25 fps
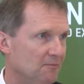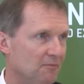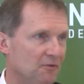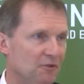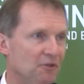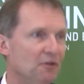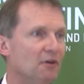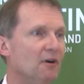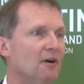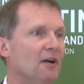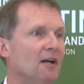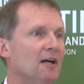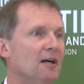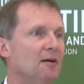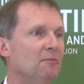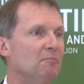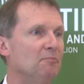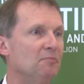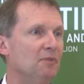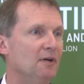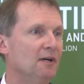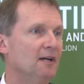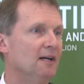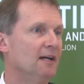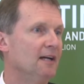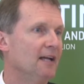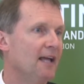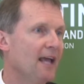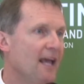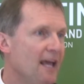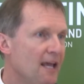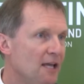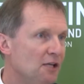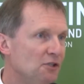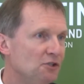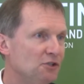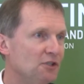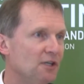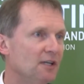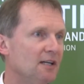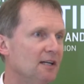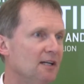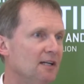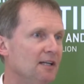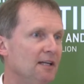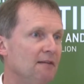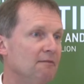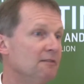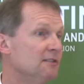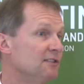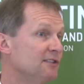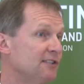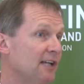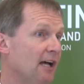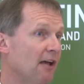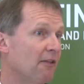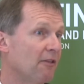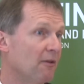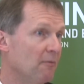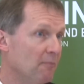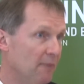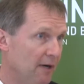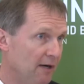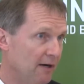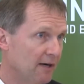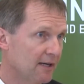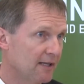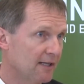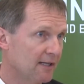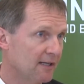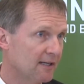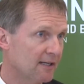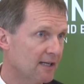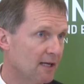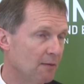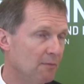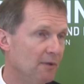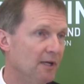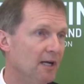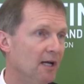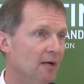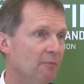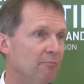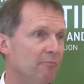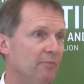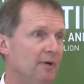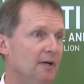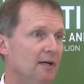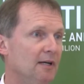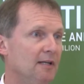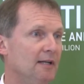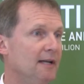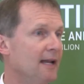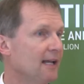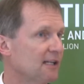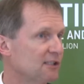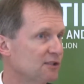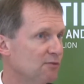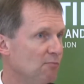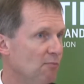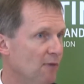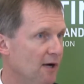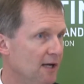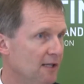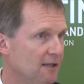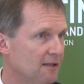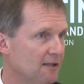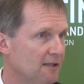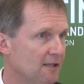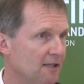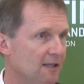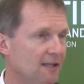Europe, uh, Asia, even South America coming up uh, next month.